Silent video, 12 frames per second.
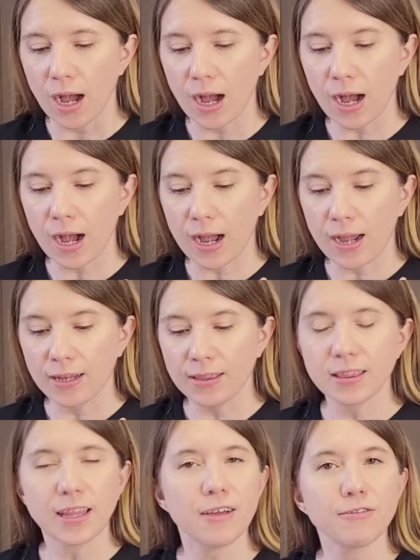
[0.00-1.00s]
I
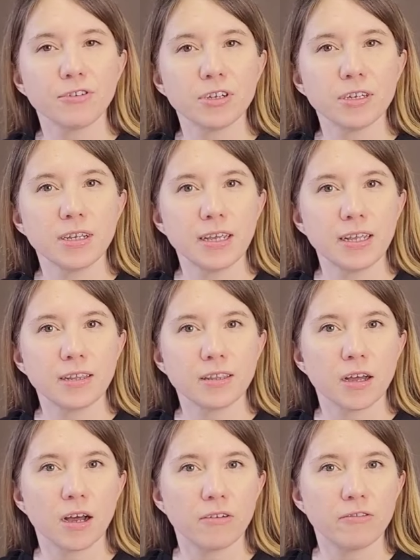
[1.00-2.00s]
left it in the
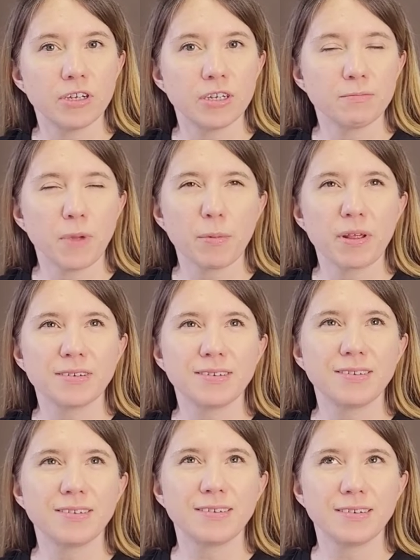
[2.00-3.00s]
oven maybe
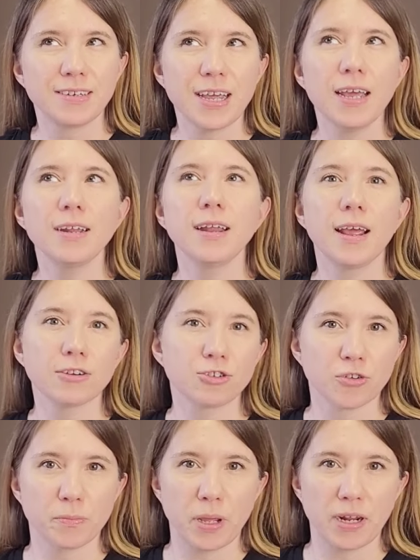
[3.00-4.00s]
10
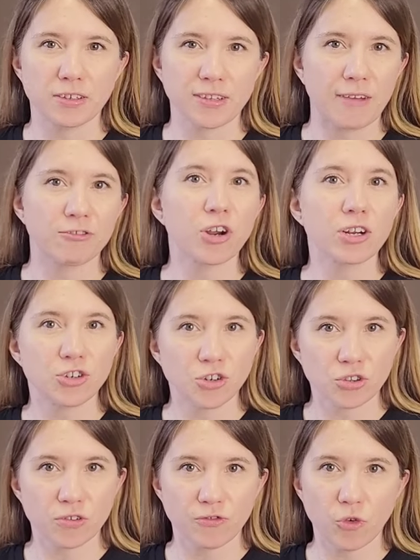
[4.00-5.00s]
extra minutes after I
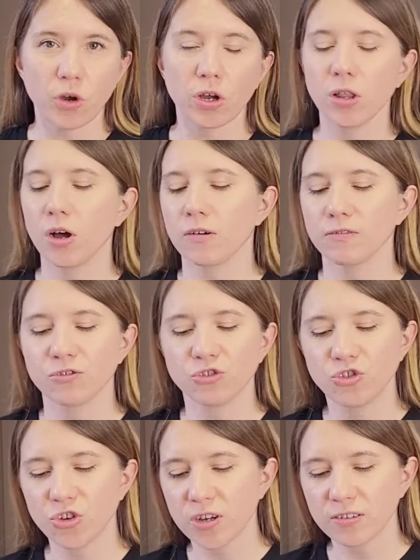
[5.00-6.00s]
took the foil off,
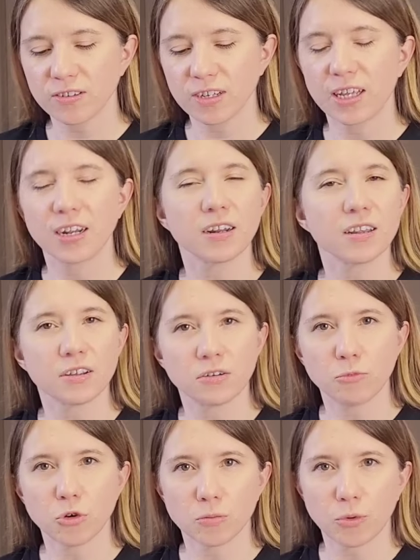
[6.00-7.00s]
just to get it a little
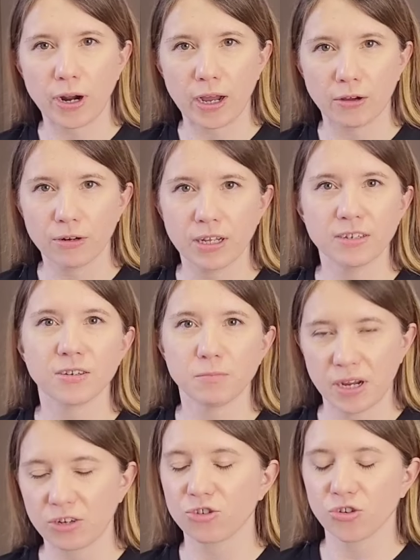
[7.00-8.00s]
more brown and to
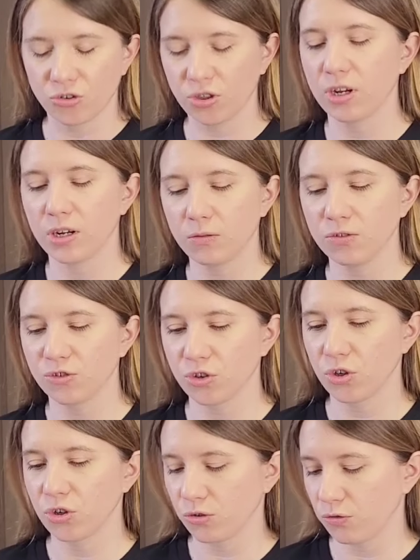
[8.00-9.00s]
make sure that it was
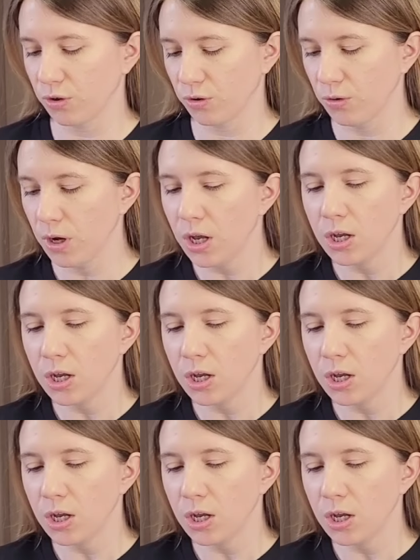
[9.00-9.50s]
cooked through.